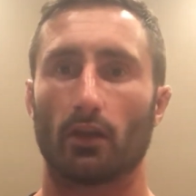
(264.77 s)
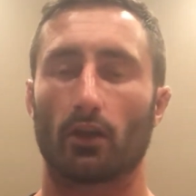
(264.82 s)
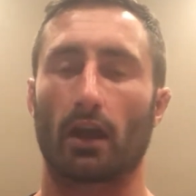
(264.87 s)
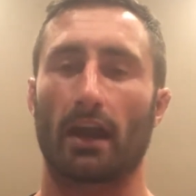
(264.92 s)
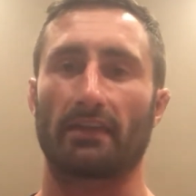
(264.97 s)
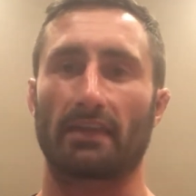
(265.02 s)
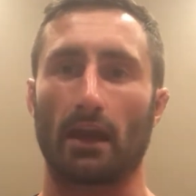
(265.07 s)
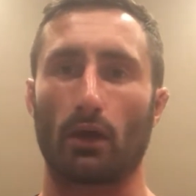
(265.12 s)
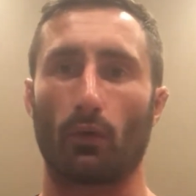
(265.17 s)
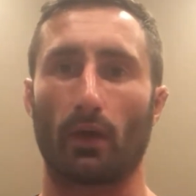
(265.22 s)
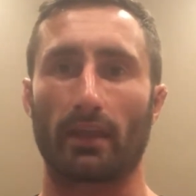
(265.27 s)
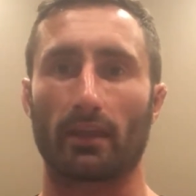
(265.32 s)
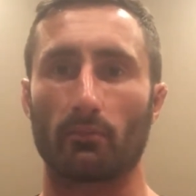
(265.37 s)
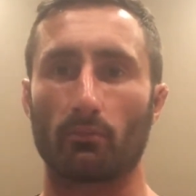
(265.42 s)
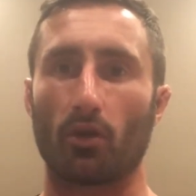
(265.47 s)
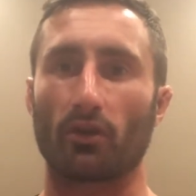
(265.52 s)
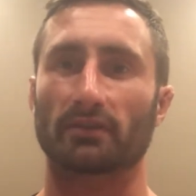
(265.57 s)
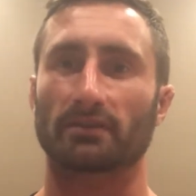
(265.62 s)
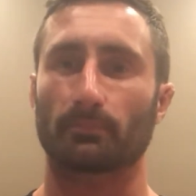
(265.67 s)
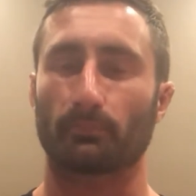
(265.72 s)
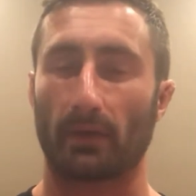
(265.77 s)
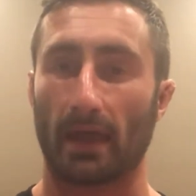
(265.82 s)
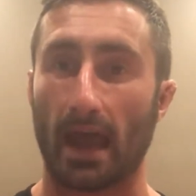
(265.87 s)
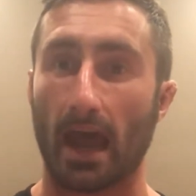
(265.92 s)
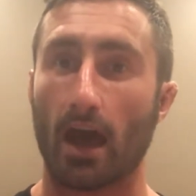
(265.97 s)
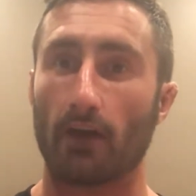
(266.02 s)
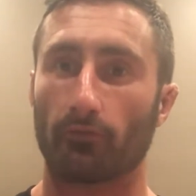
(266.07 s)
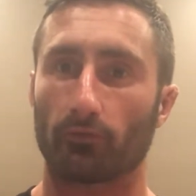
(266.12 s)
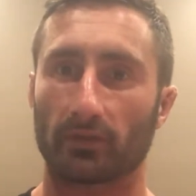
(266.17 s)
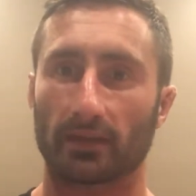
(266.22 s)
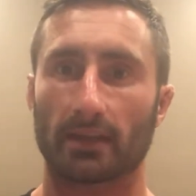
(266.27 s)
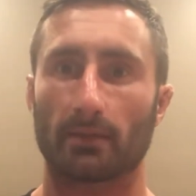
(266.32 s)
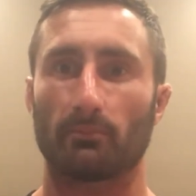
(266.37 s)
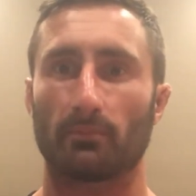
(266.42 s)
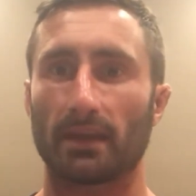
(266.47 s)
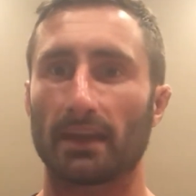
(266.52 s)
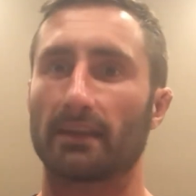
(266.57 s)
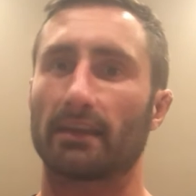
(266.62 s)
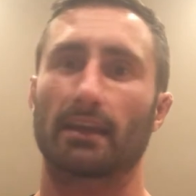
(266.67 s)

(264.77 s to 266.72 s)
Right? That way, the most powerful they can be,